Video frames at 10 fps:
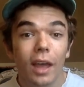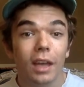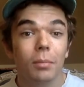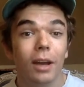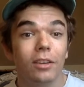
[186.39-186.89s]

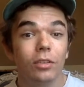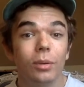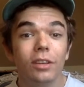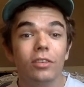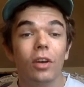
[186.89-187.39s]
and by
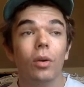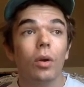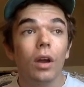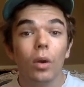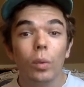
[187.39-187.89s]
doing so,
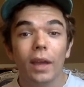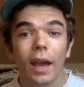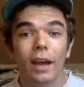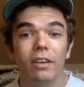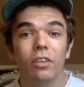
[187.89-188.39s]
we
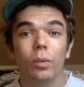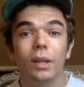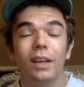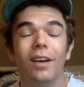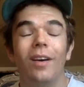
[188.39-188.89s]

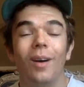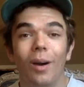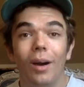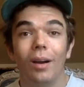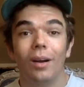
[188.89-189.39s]
actually
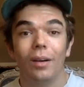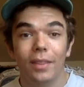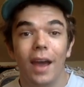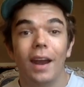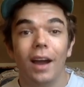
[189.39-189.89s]
are
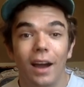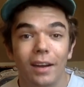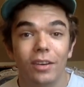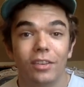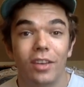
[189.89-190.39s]
that
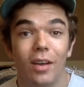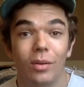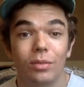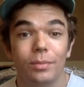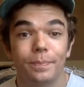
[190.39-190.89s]
higher
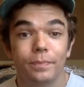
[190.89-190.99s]
self.